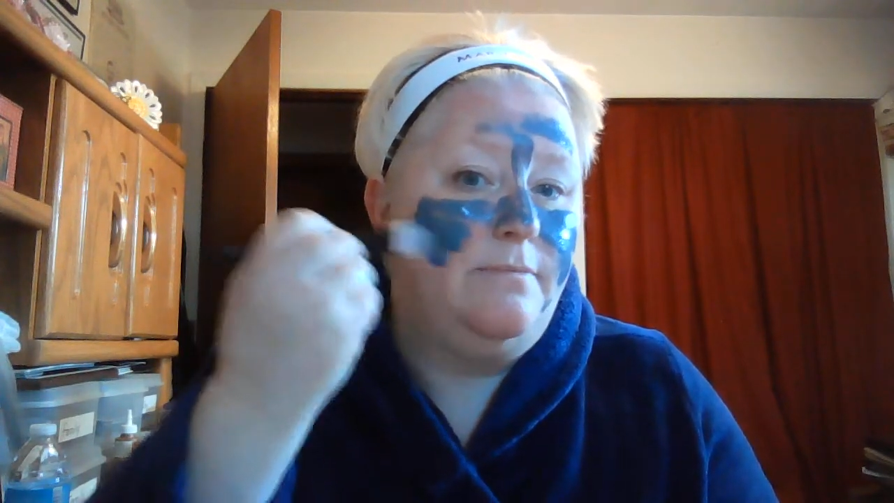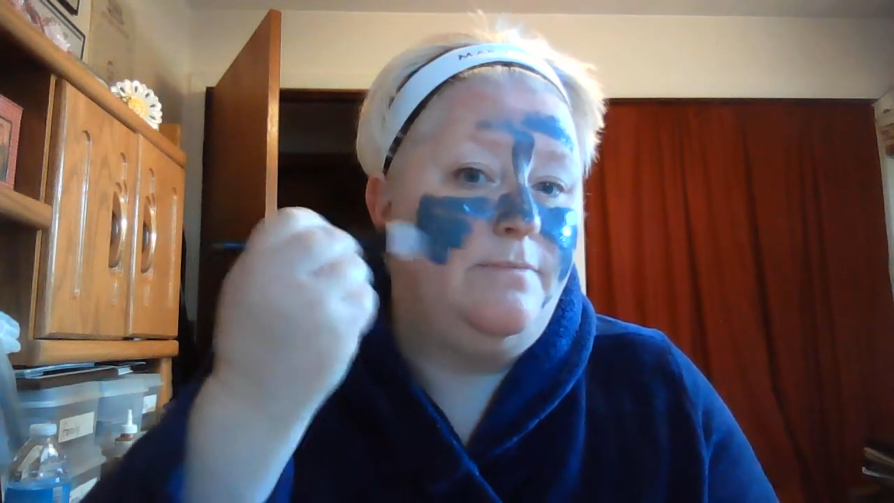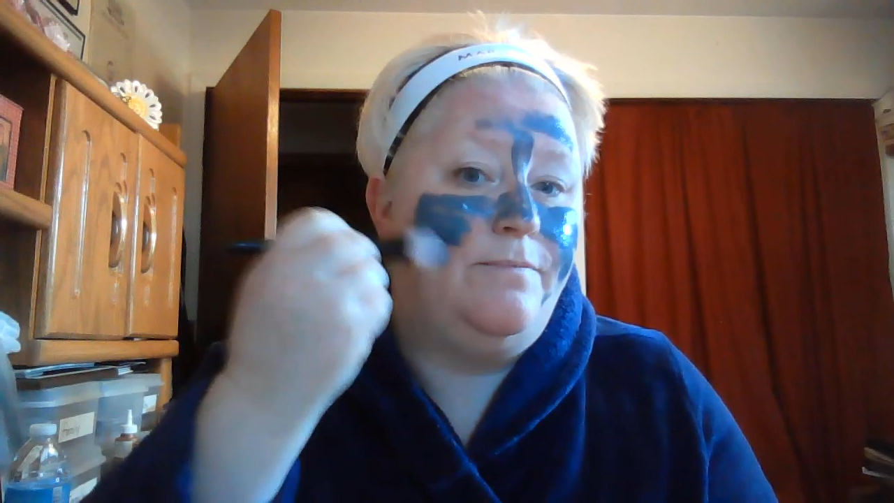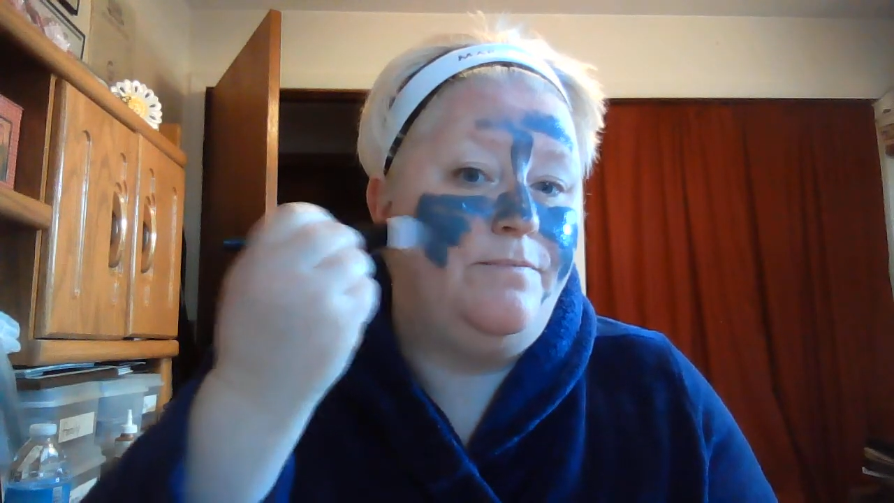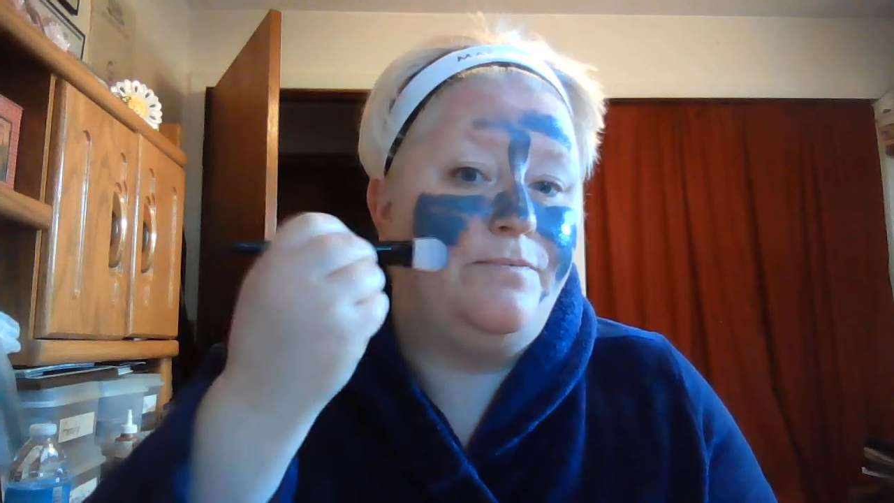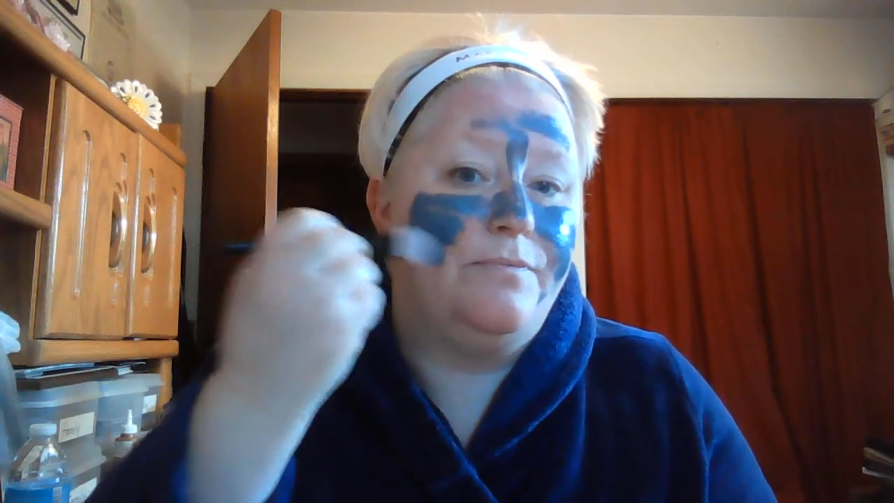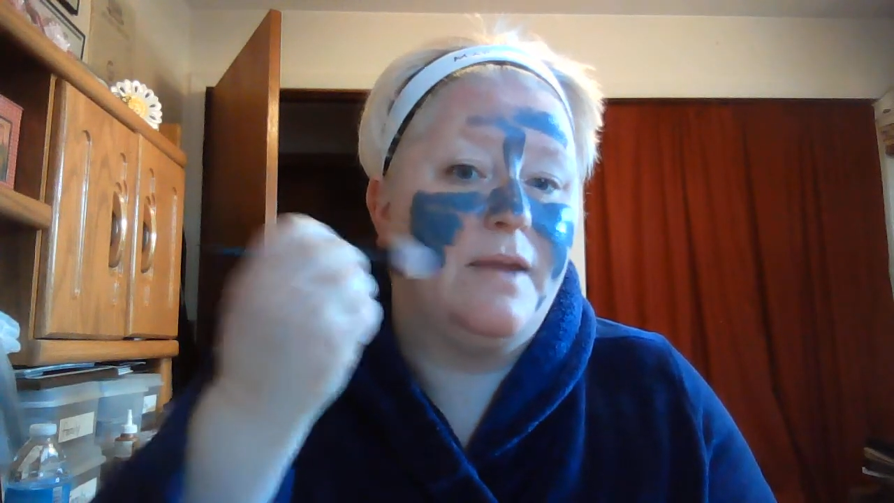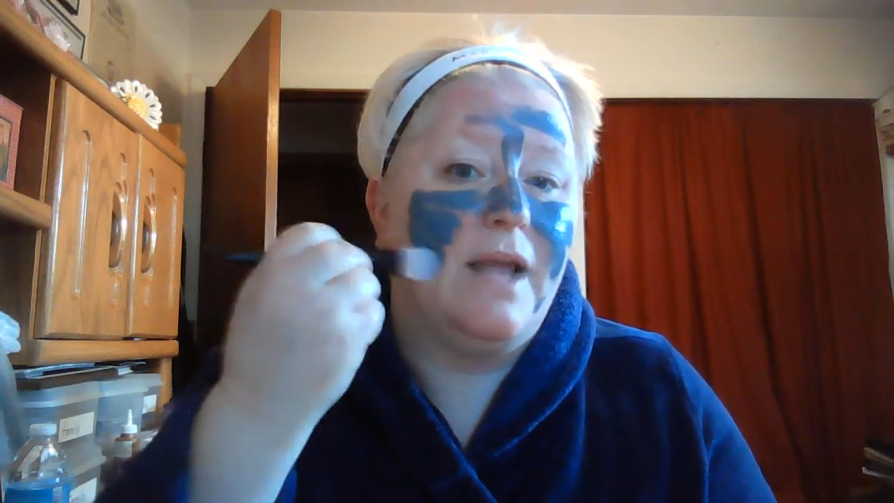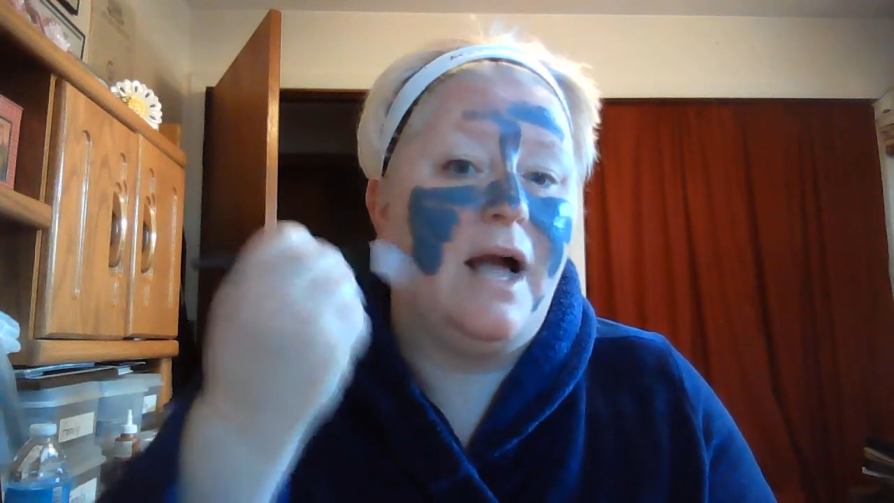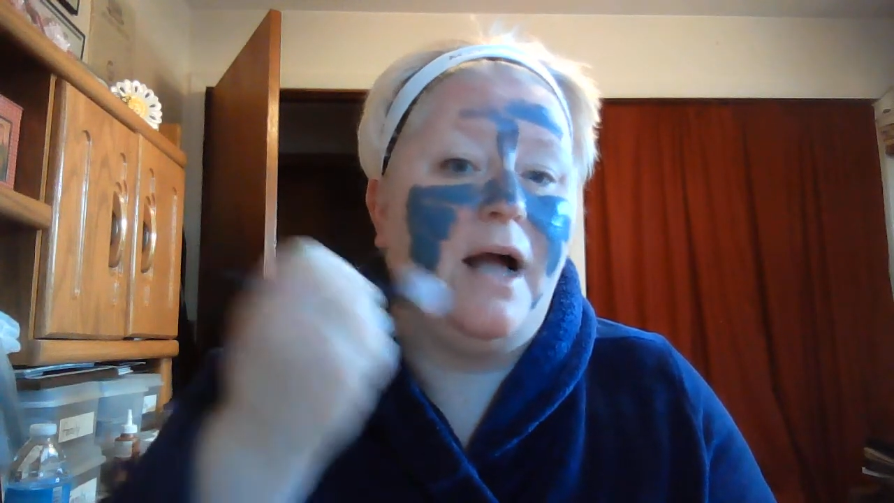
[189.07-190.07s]
on,
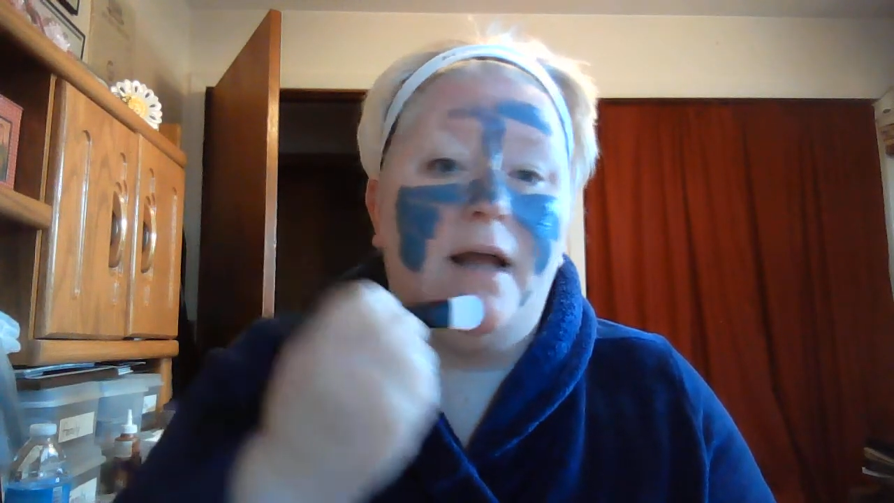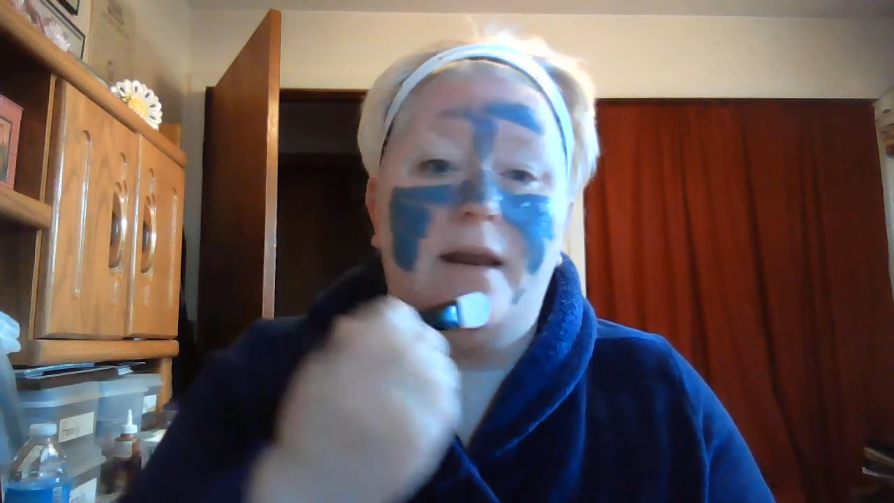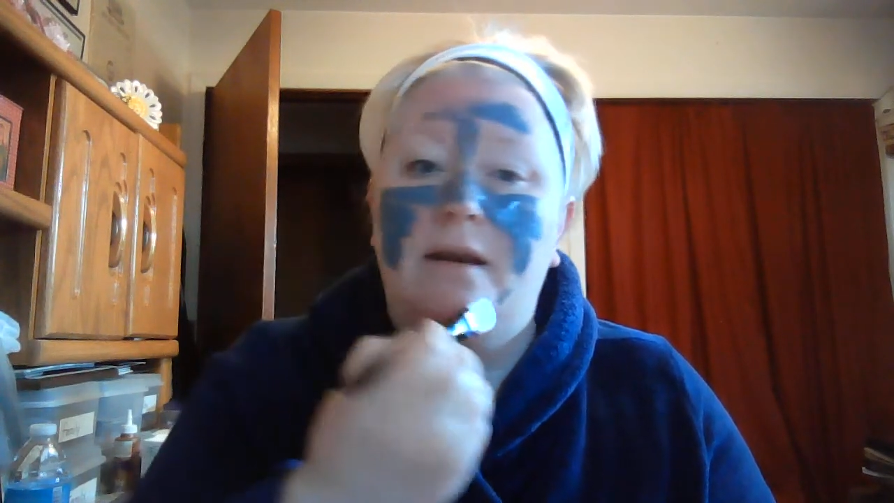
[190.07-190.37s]
I